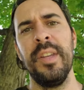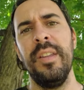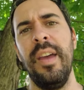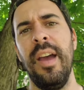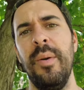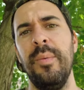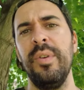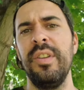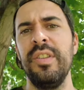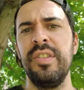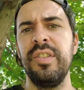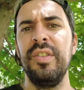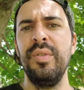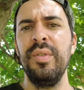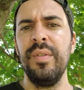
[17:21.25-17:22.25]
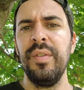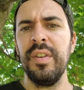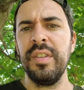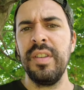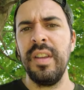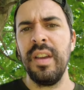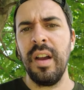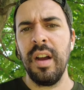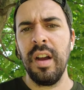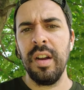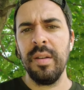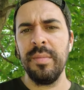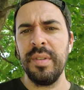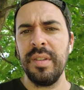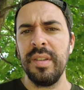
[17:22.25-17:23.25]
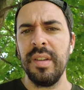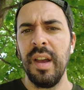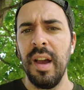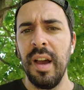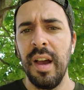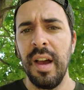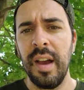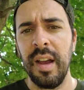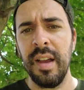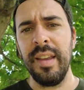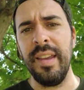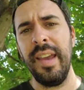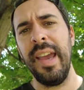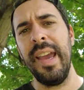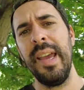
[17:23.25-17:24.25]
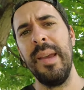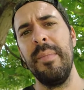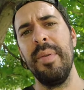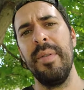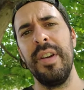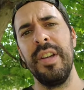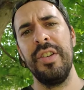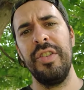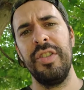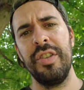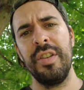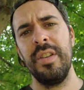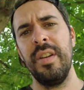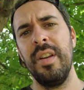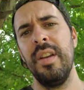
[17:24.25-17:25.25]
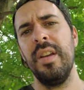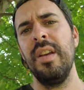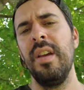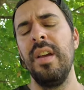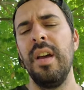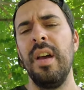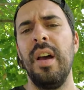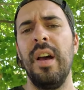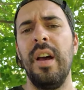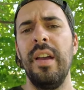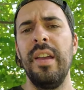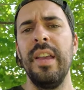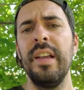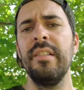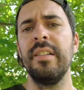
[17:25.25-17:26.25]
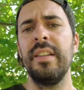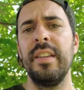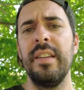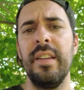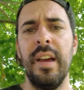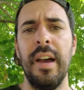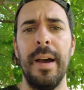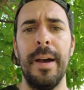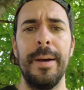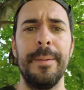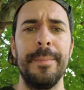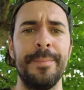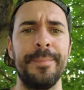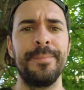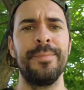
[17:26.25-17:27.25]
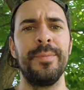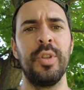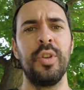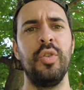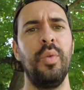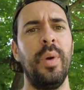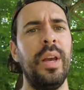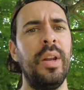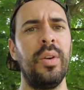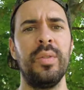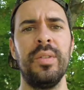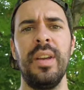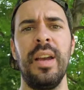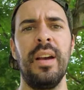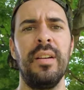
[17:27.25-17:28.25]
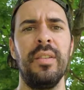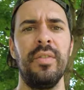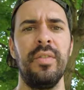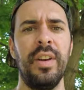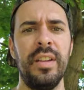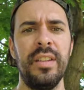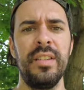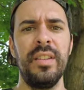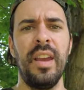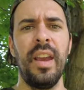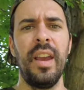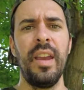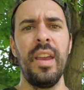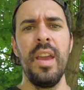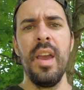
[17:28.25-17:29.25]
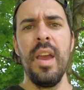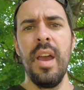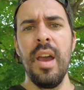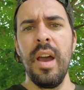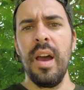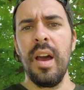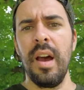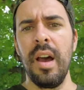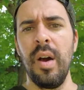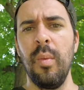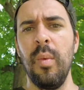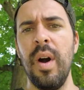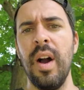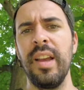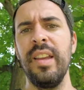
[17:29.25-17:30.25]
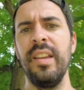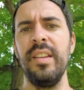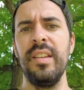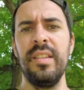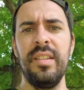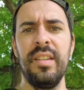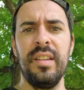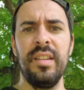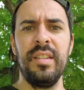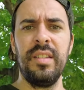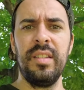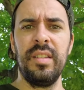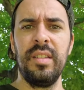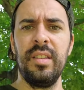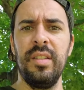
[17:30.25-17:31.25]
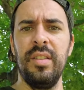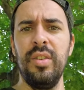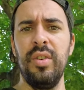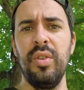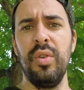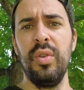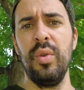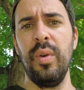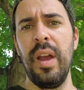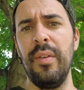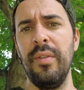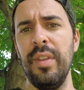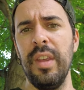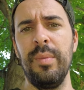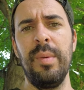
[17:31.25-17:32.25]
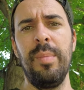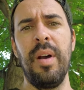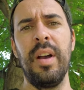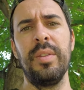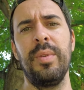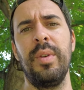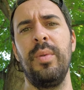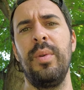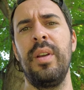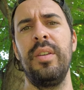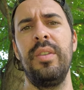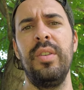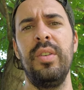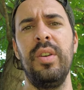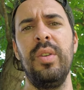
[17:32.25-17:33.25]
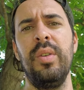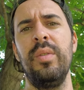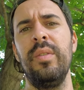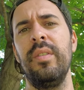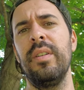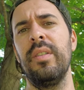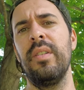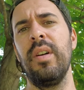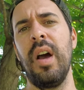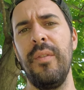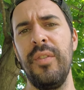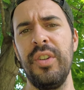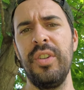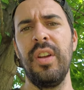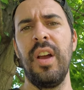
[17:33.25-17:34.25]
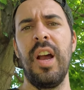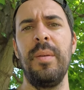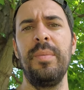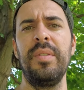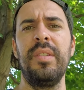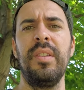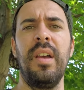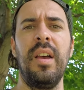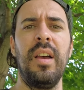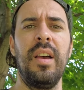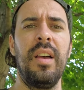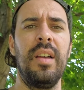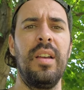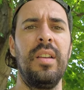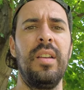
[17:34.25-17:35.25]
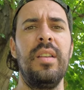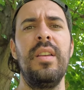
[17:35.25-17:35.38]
that was University Arms, uh, Cambridge, uh, England. Um, great hotel, great stay, uh, walking distance to everything we possibly want to do. Little coffee shops, uh,